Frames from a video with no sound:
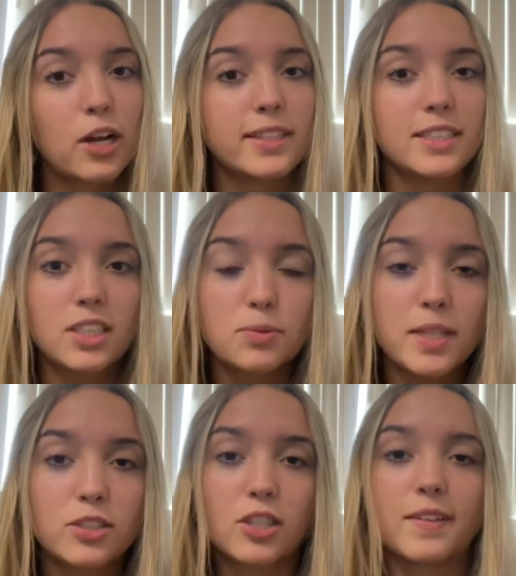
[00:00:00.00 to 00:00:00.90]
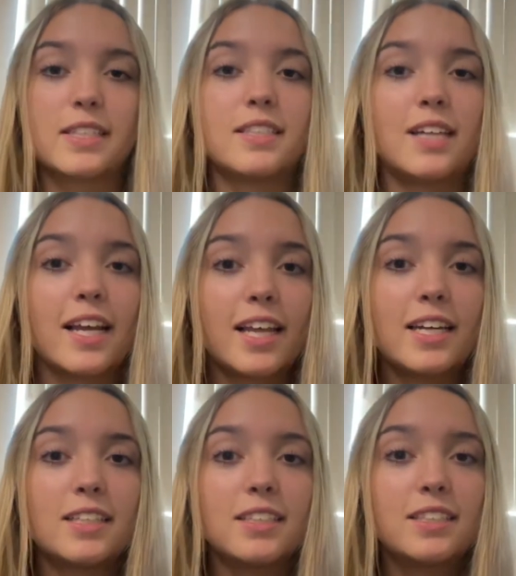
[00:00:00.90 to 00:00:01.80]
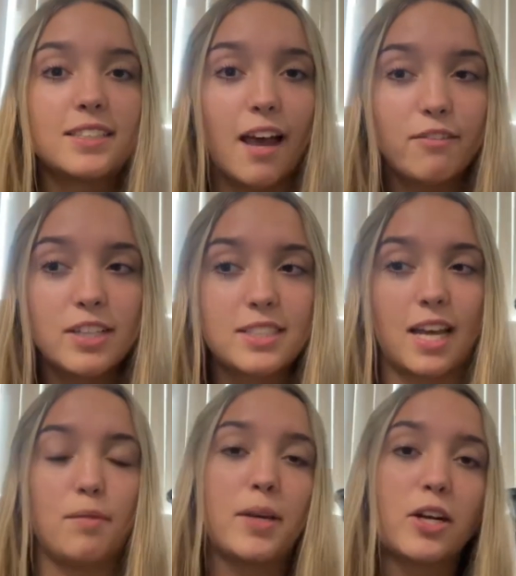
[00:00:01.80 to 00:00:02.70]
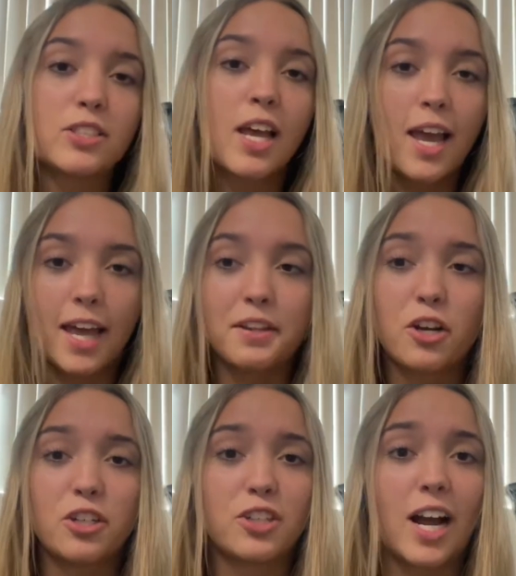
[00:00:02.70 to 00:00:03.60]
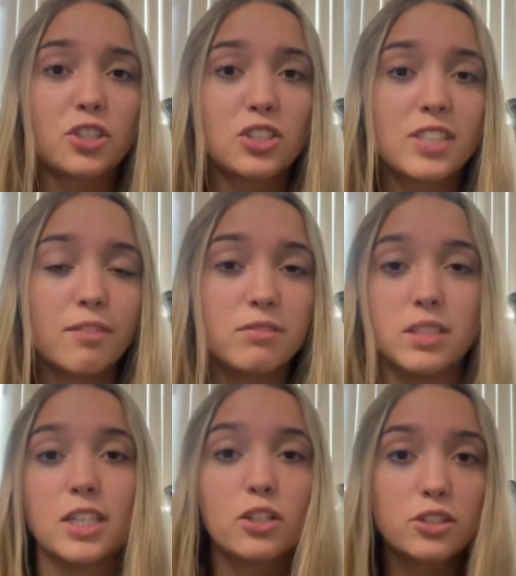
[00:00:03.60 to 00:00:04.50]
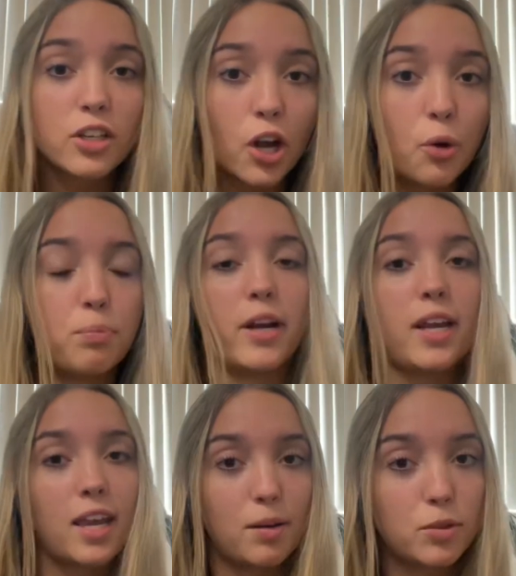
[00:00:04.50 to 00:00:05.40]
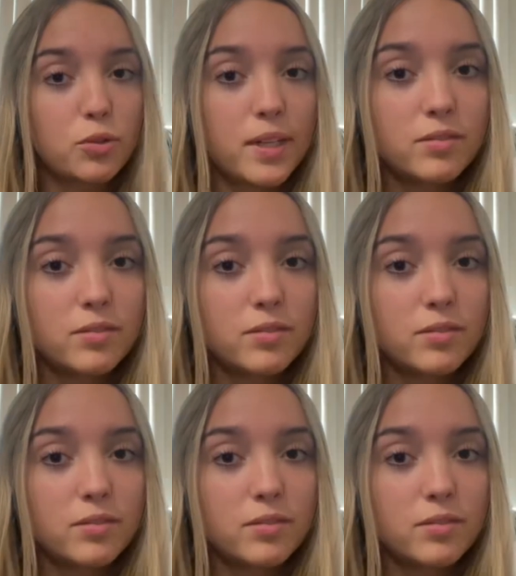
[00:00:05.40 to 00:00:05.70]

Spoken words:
This is when the cervix has dilated to 7 centimeters and the contractions have little to no break in between.